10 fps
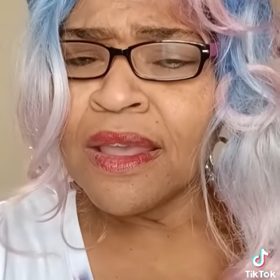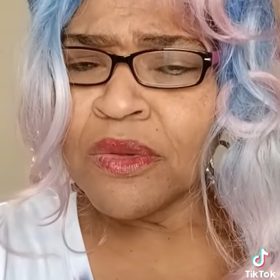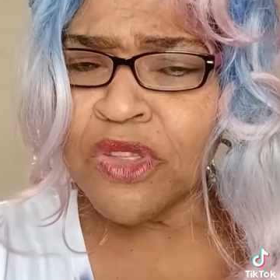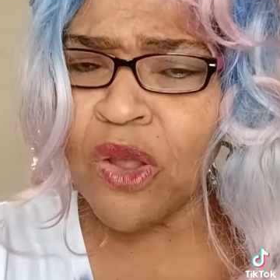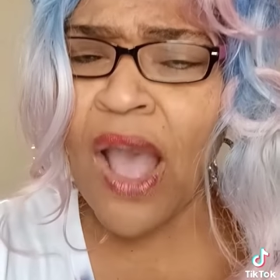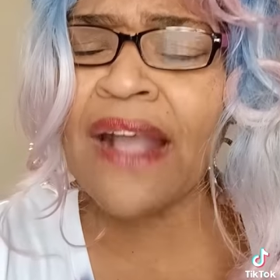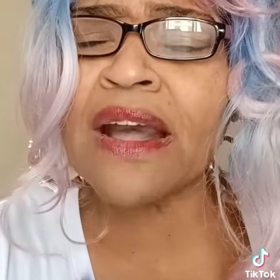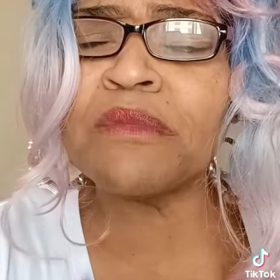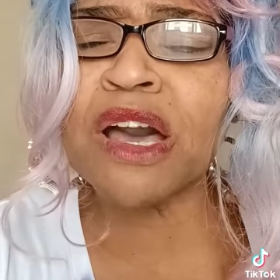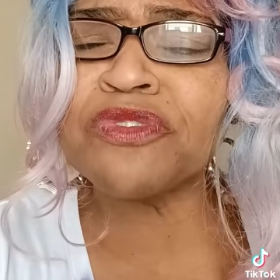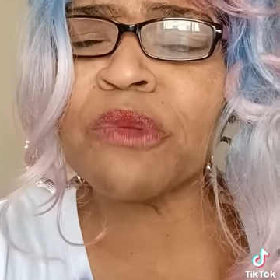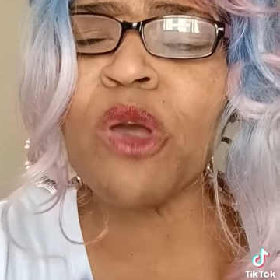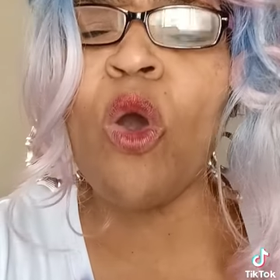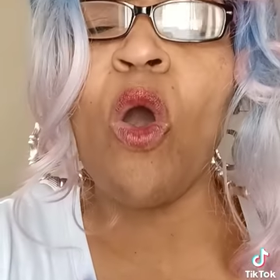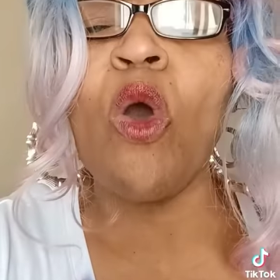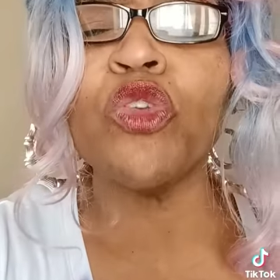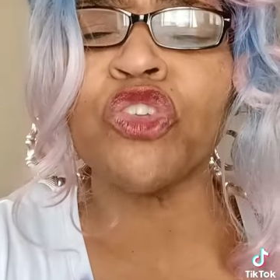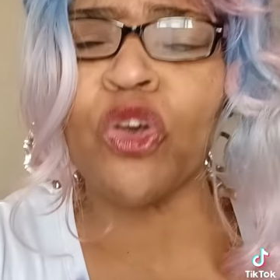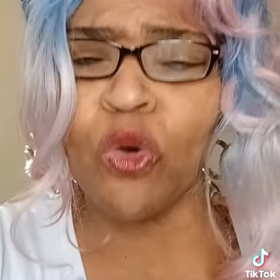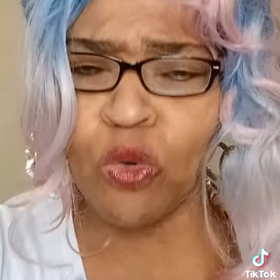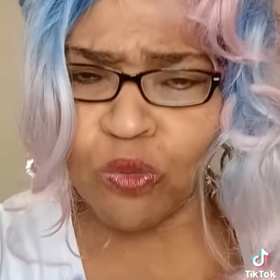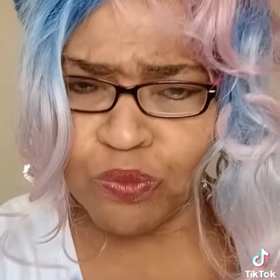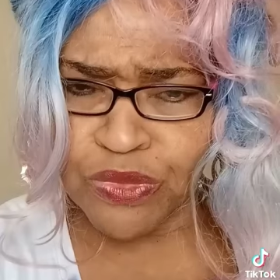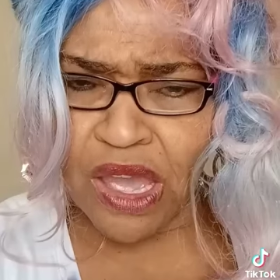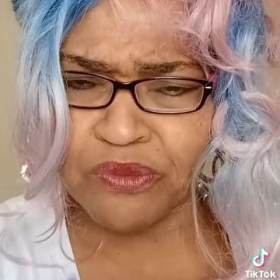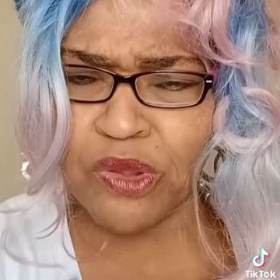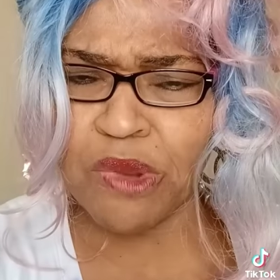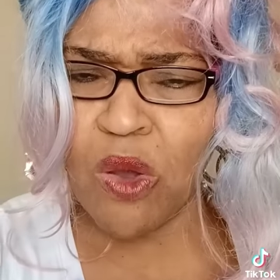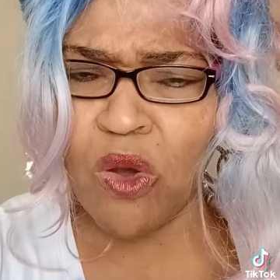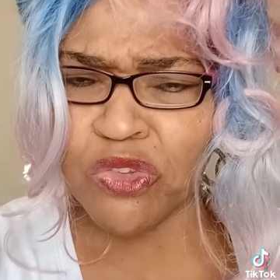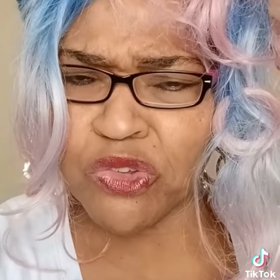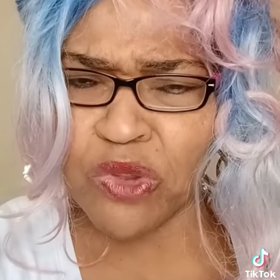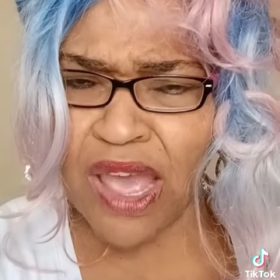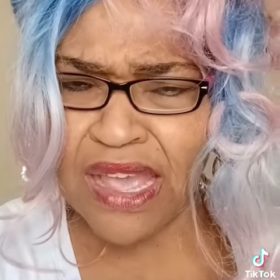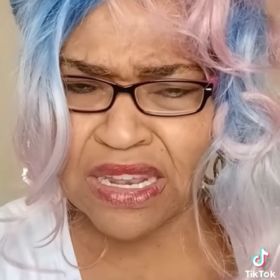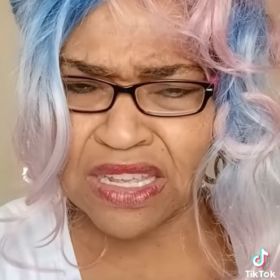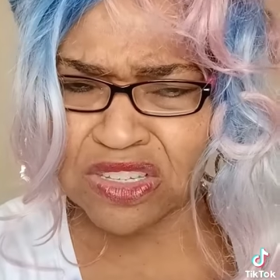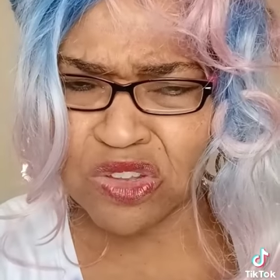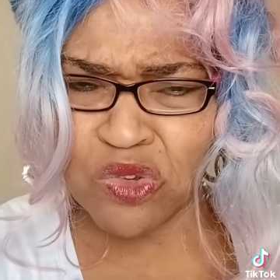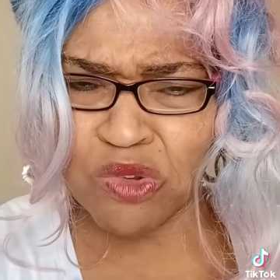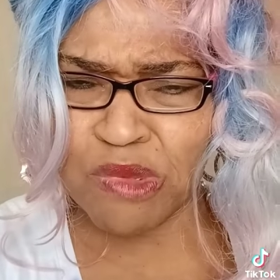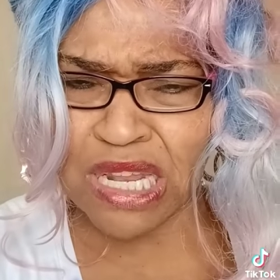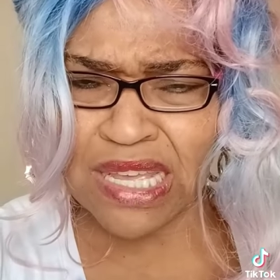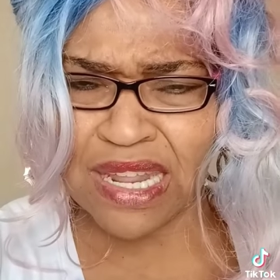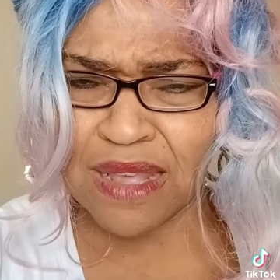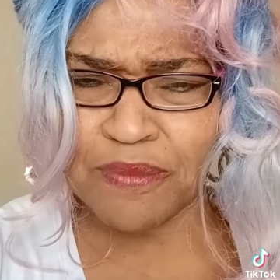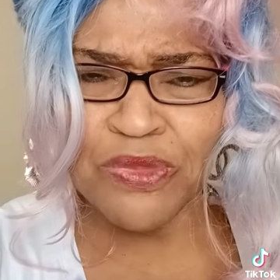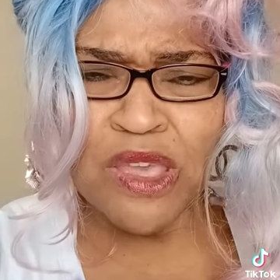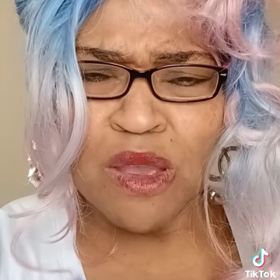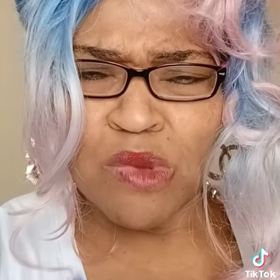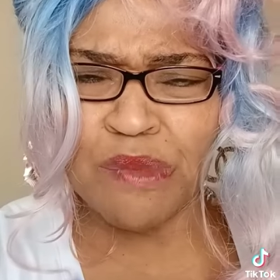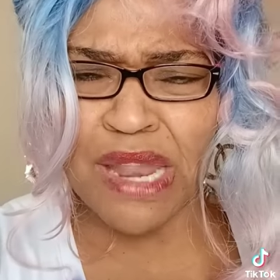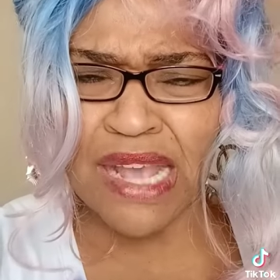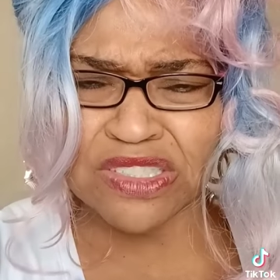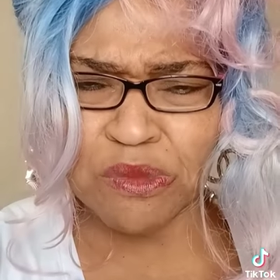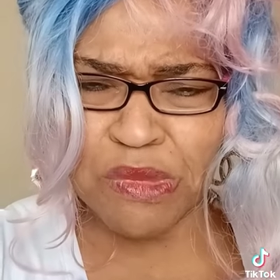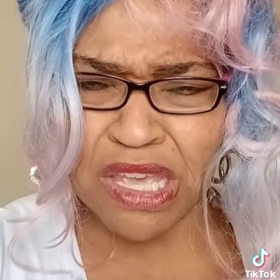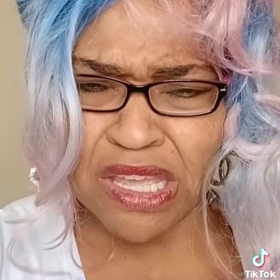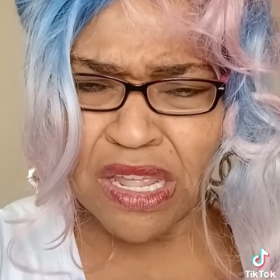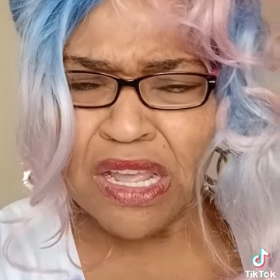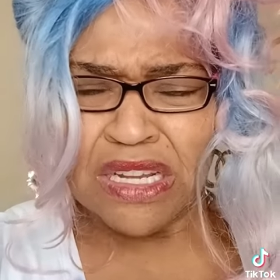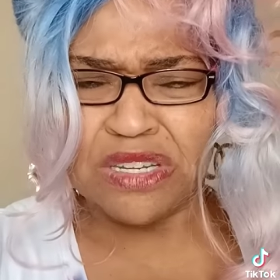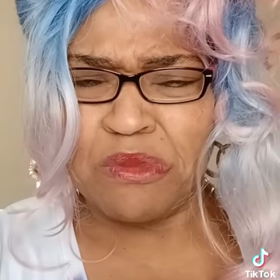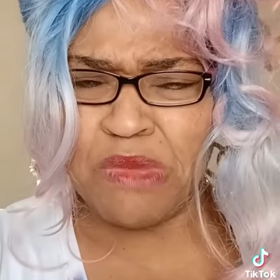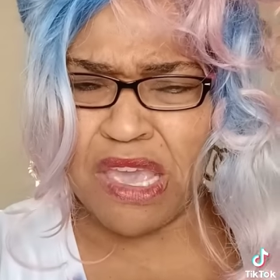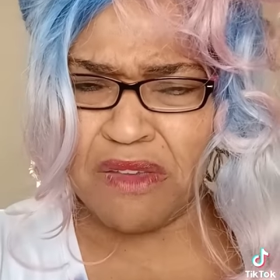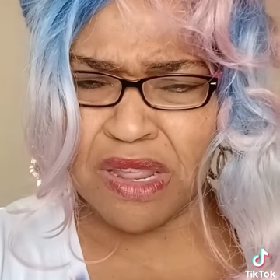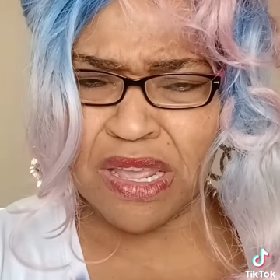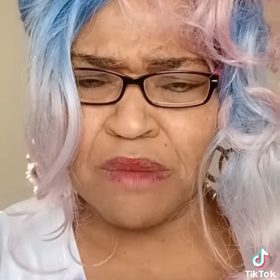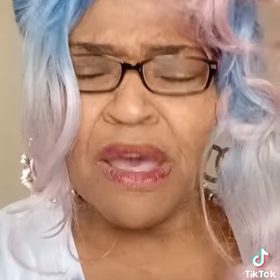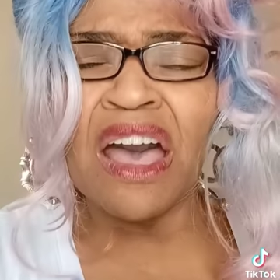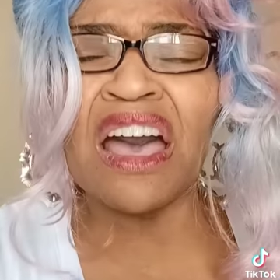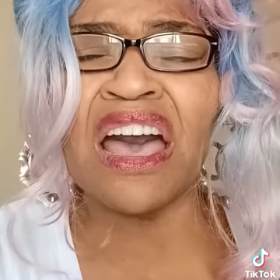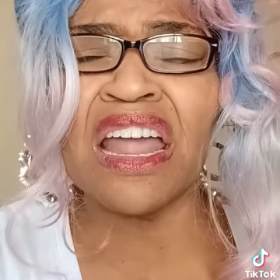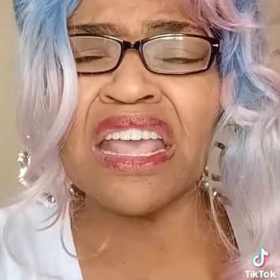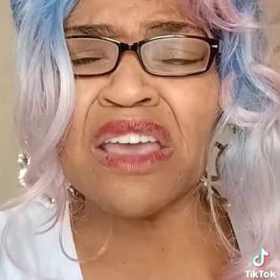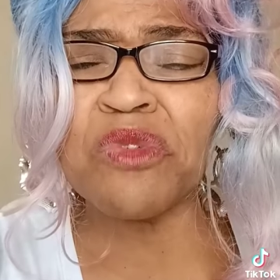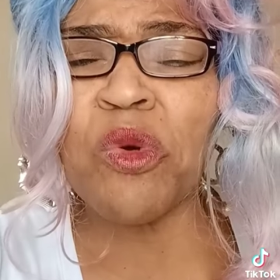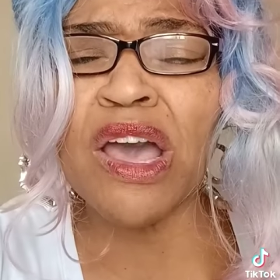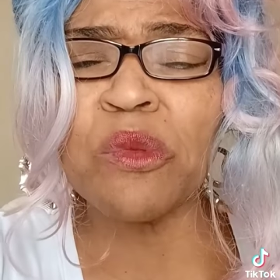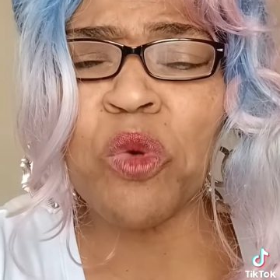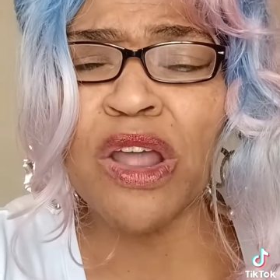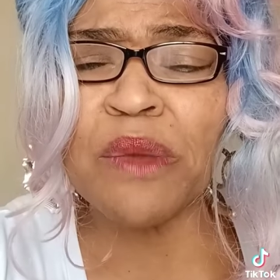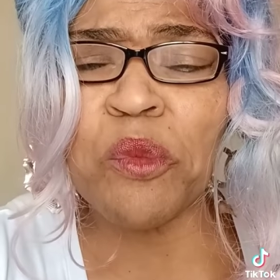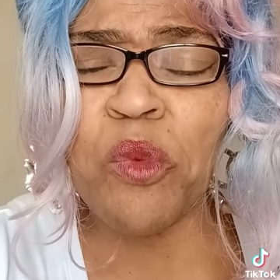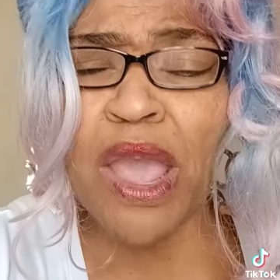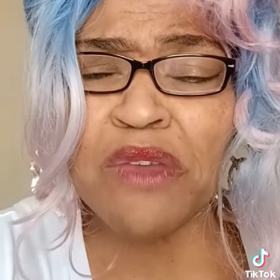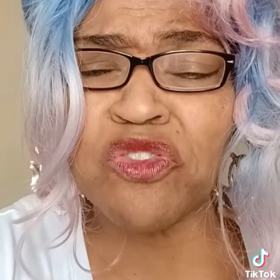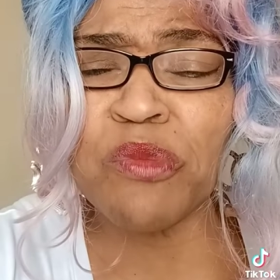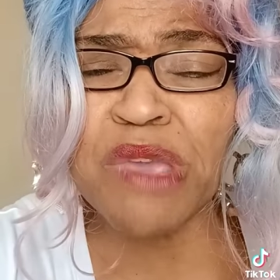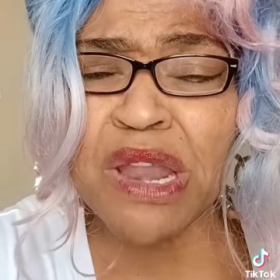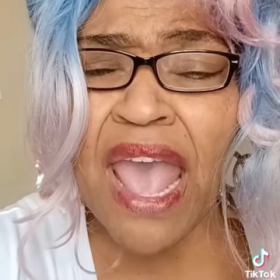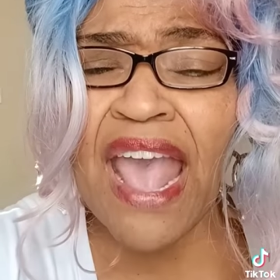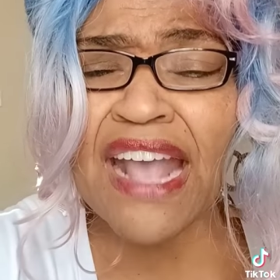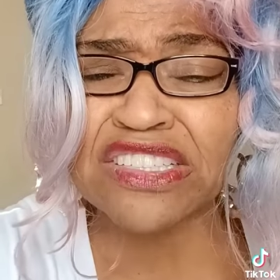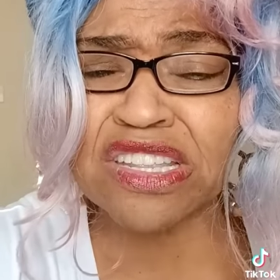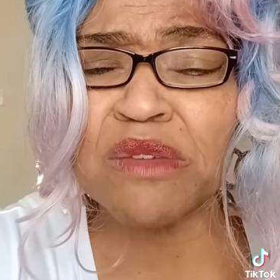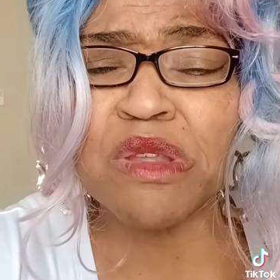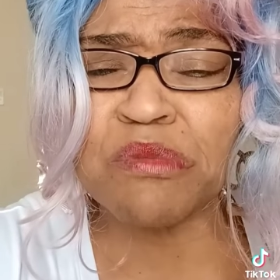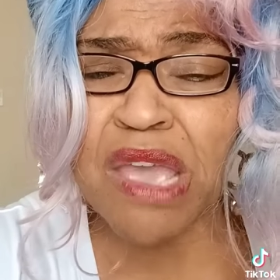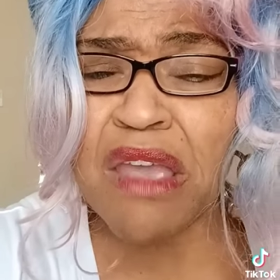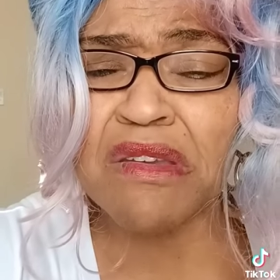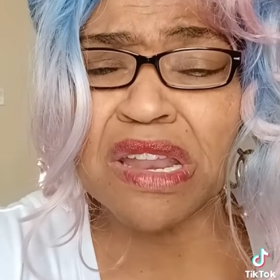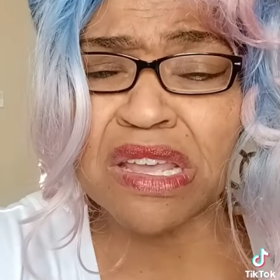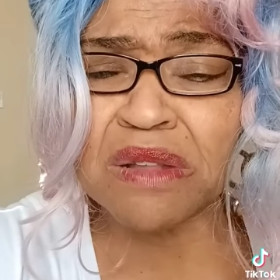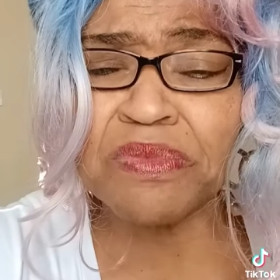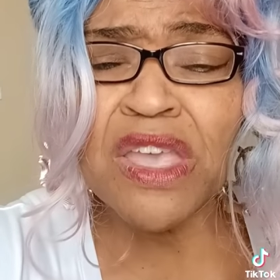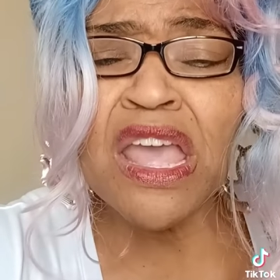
You know, I come up from the old school. I'm from the old school. I ain't this new millennium. Women asking men to marry them. Honey, if one wanna wait for me to ask them to marry them,